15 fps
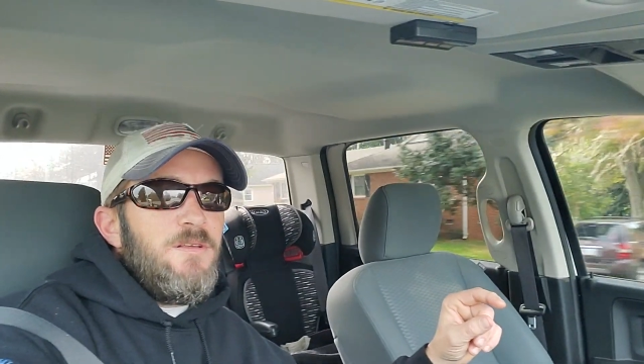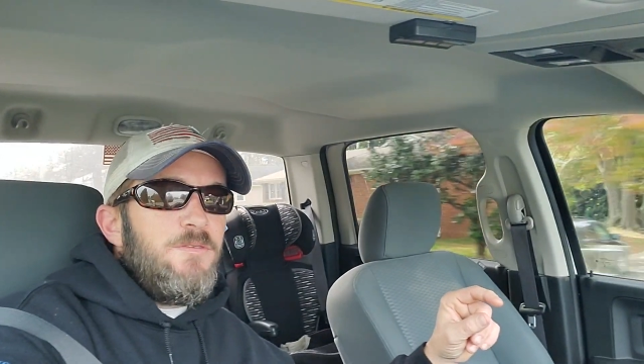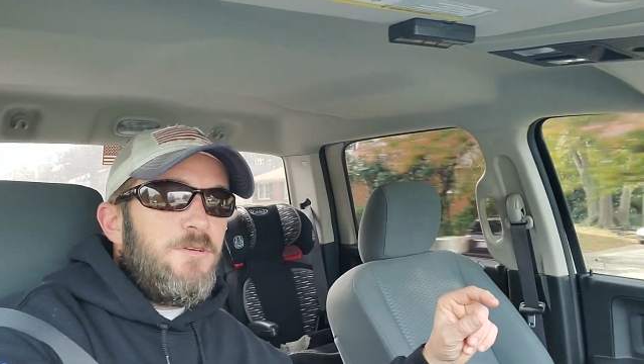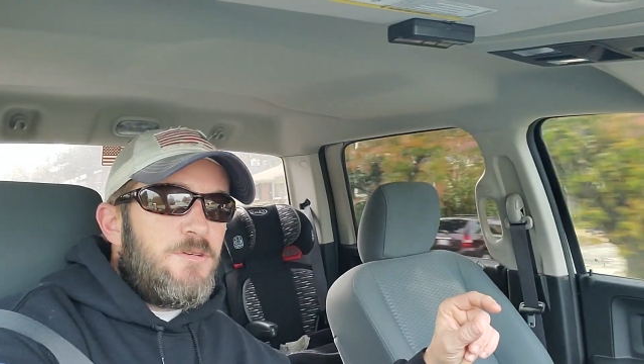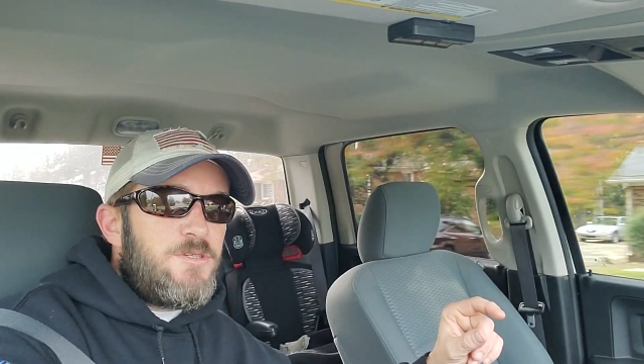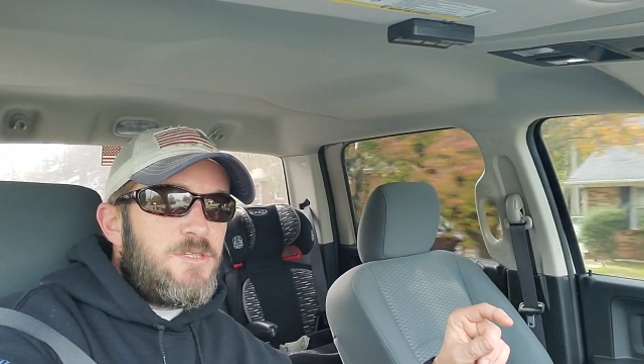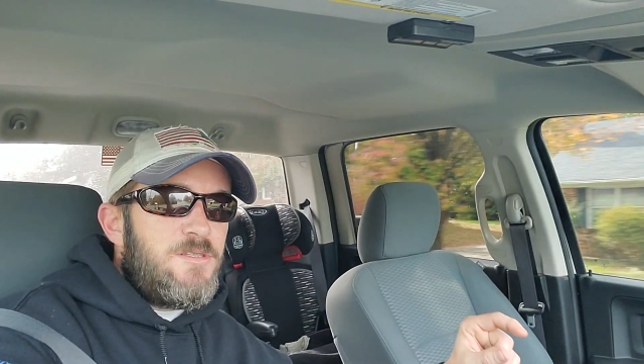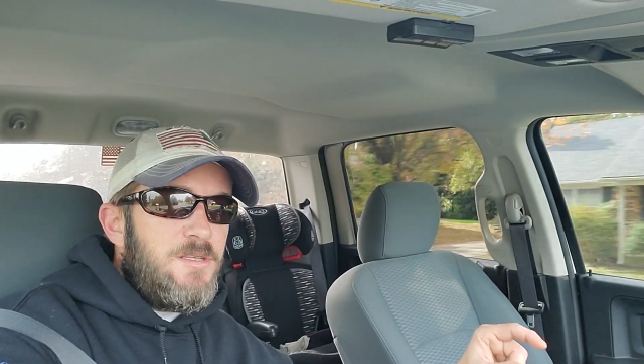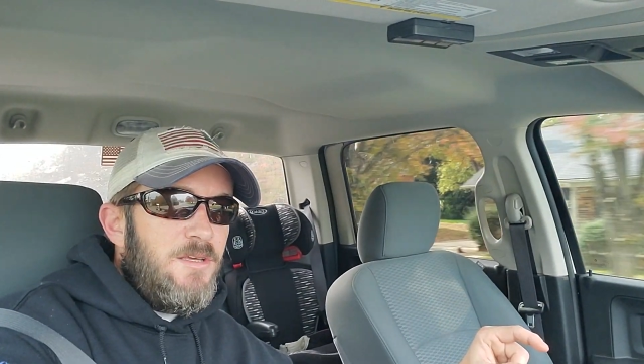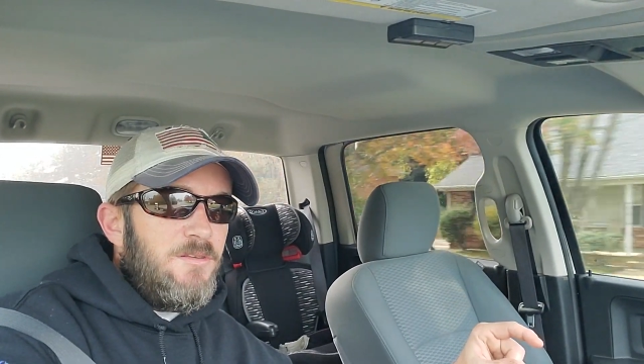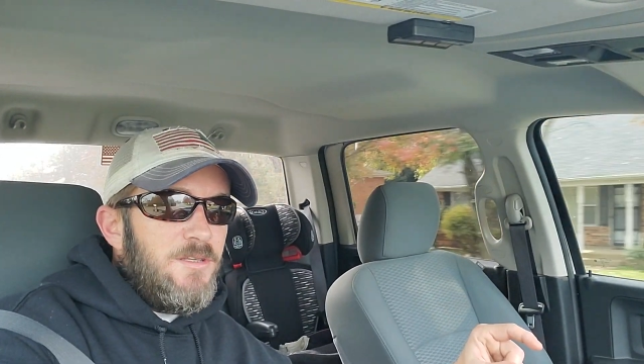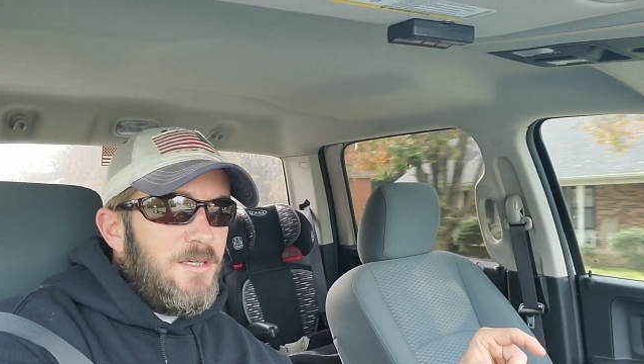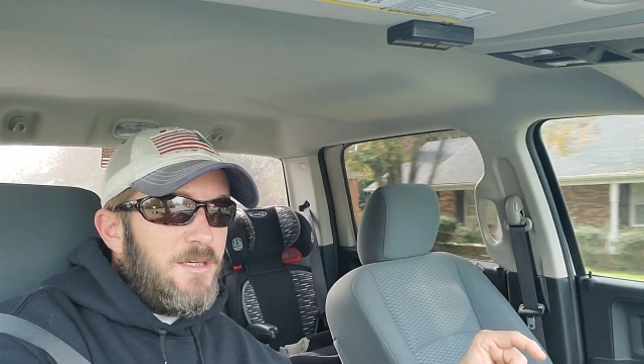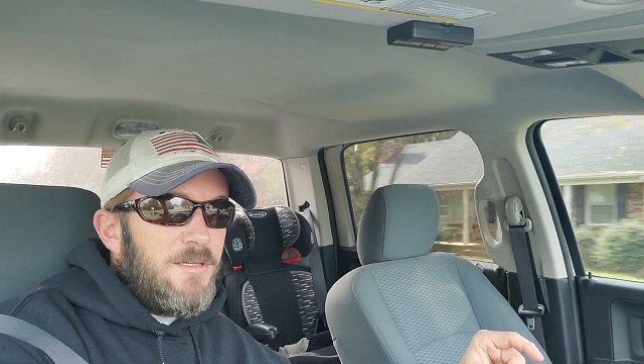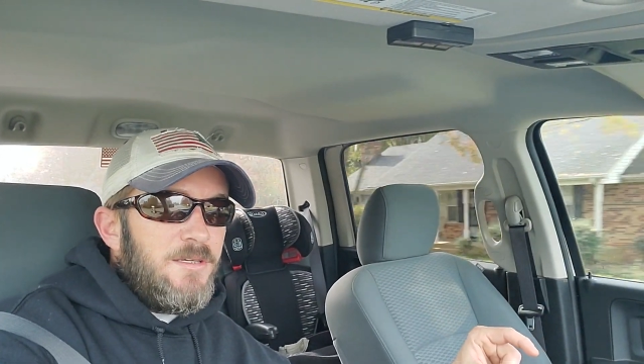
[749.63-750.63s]
They're
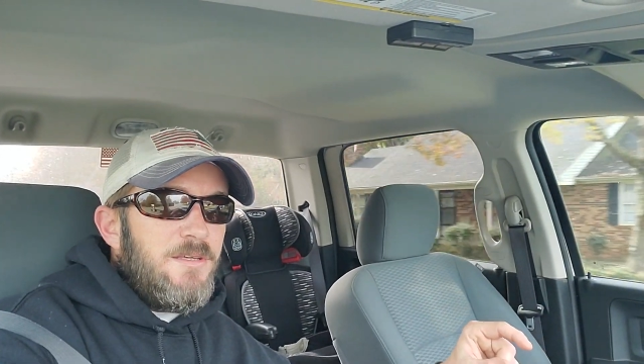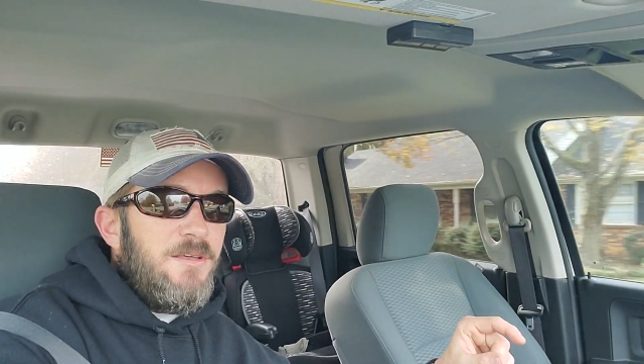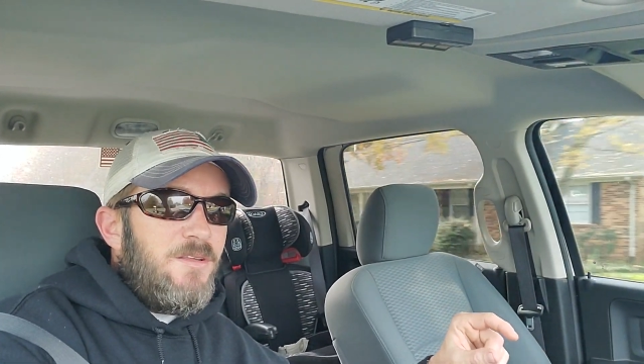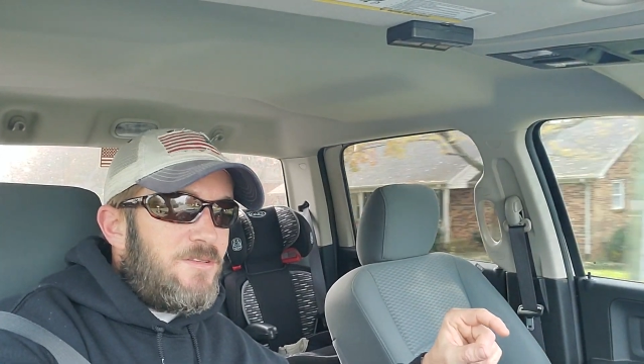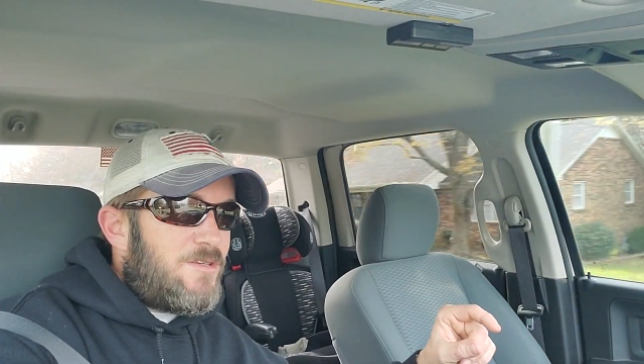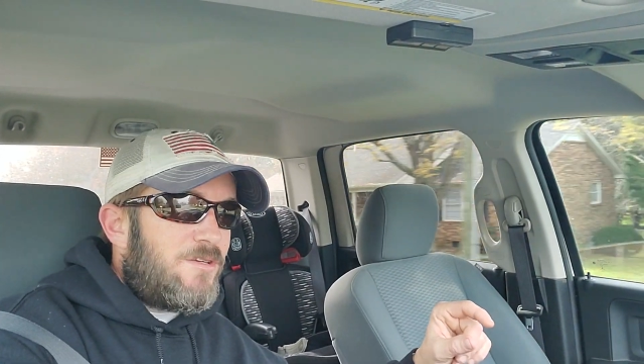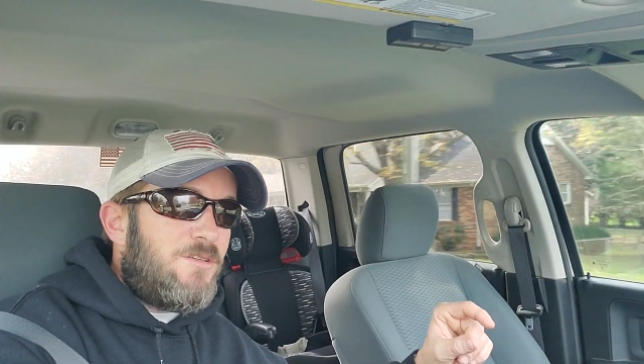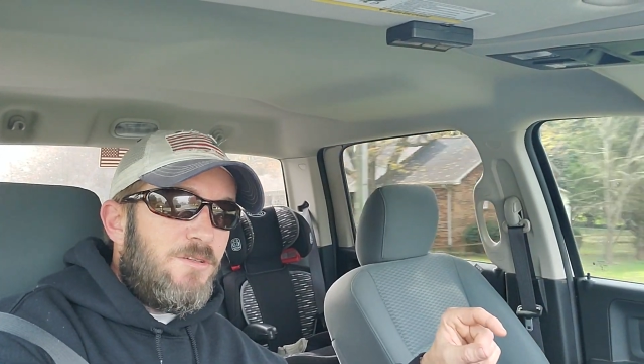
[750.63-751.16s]
stealing. It's